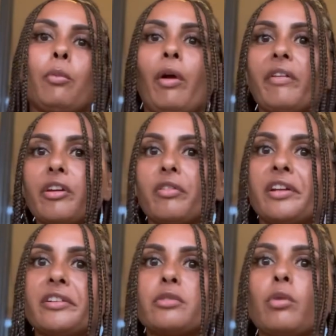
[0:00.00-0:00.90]
wearing green
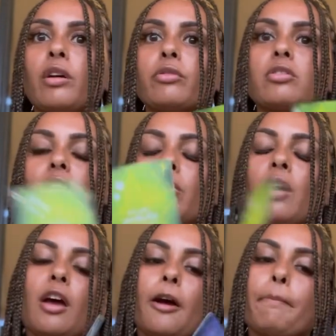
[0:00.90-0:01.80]
as well, so
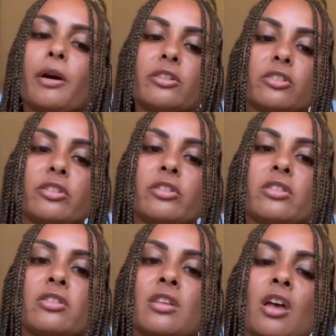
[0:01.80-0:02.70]
abundance,